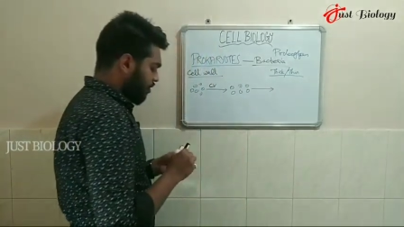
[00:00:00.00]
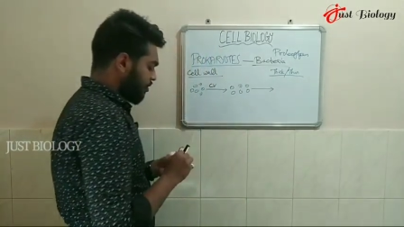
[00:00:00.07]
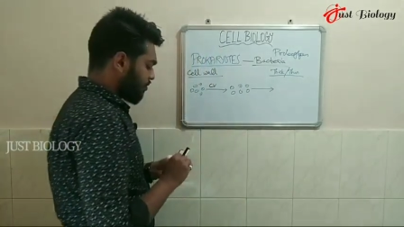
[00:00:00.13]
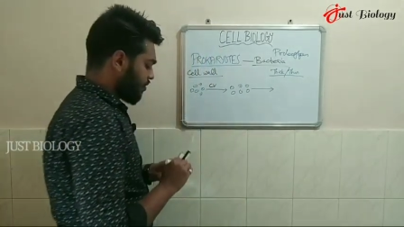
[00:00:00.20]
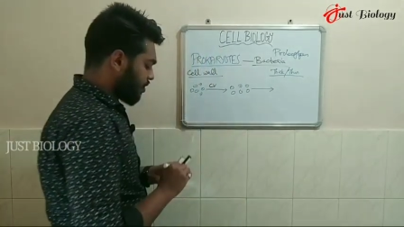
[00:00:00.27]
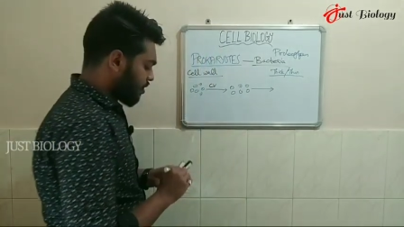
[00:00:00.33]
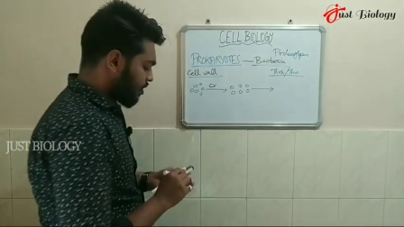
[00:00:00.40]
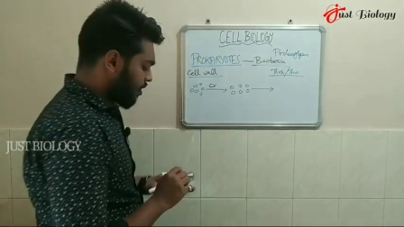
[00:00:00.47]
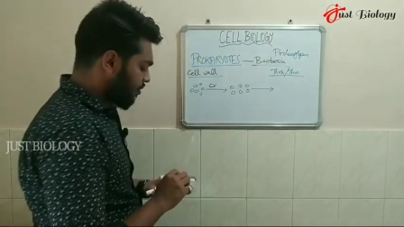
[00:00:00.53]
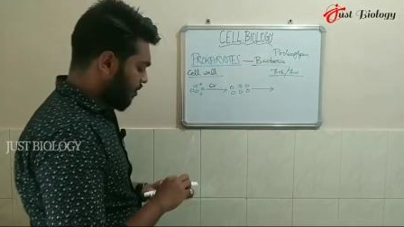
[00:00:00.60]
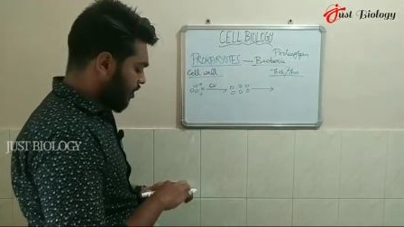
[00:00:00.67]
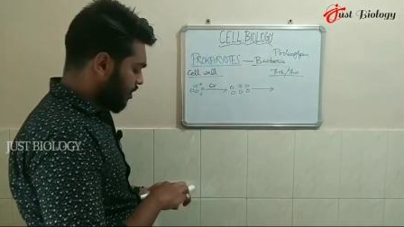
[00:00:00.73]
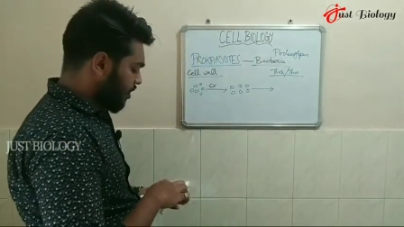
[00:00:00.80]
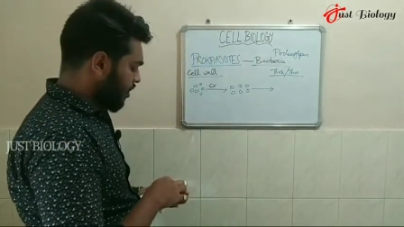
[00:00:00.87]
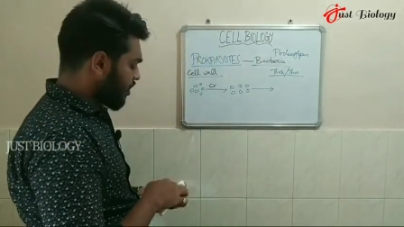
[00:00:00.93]
the further
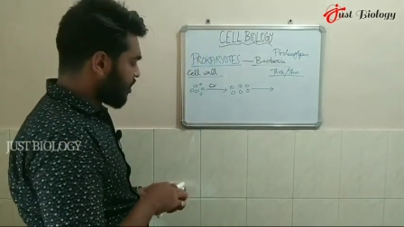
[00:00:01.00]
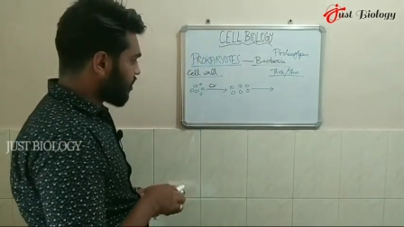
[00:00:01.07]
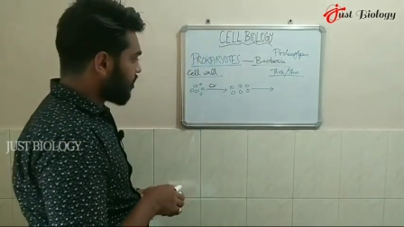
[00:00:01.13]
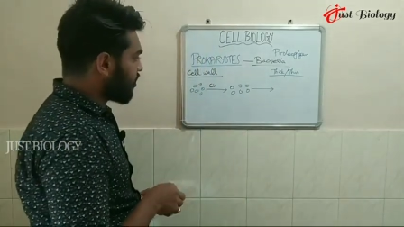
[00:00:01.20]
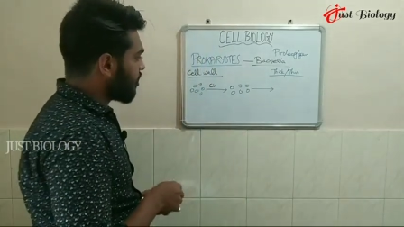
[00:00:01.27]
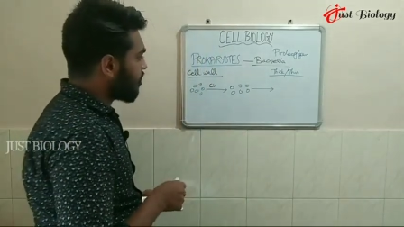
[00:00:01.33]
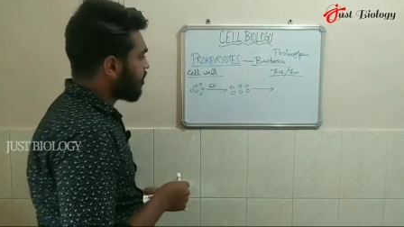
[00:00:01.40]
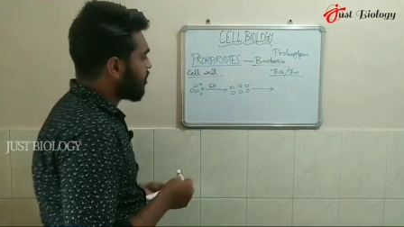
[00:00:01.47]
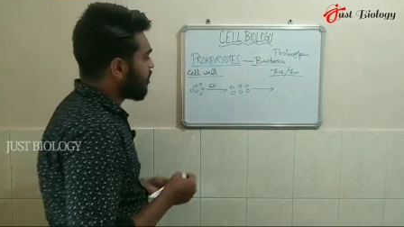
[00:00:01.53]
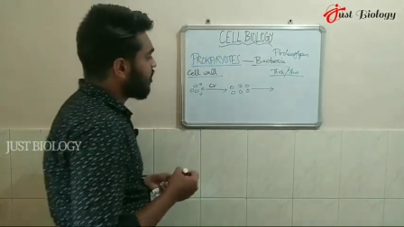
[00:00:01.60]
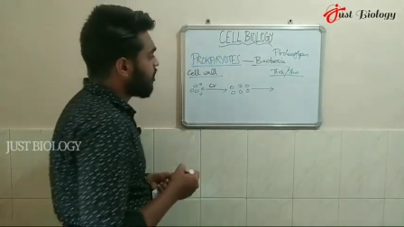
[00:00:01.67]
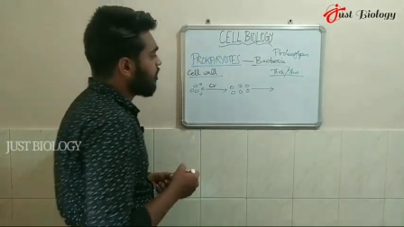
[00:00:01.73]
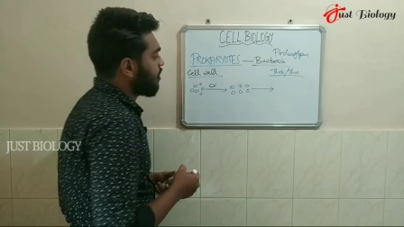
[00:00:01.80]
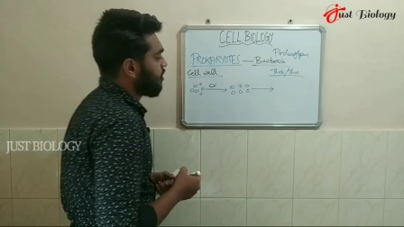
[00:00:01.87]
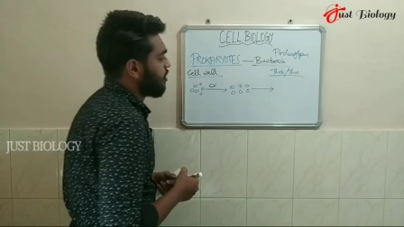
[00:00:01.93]
will treat
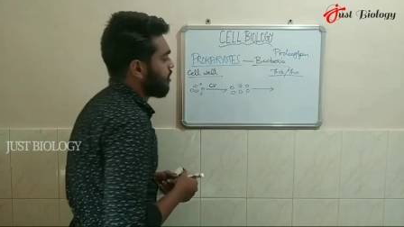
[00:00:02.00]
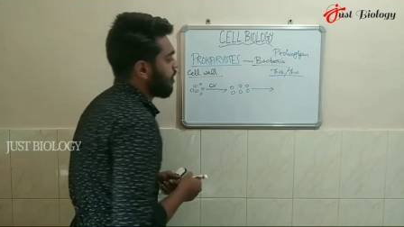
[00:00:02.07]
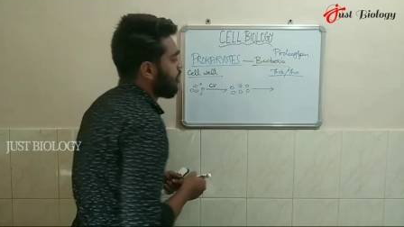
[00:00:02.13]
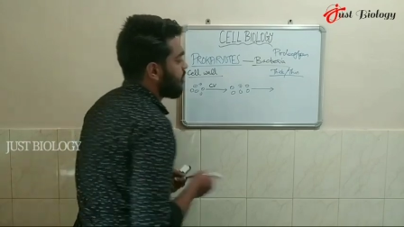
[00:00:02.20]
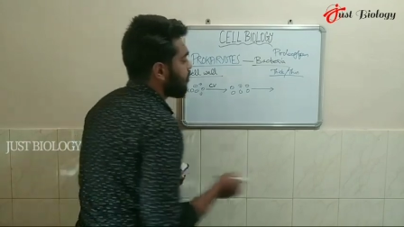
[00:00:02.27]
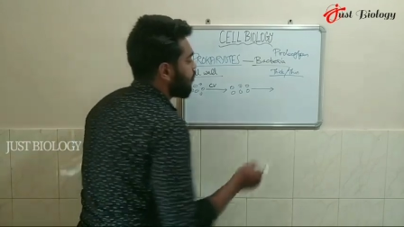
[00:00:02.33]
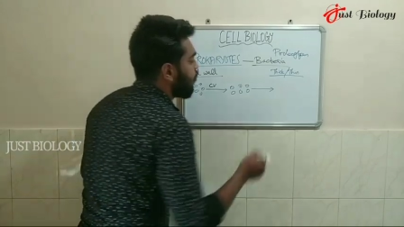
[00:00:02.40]
cells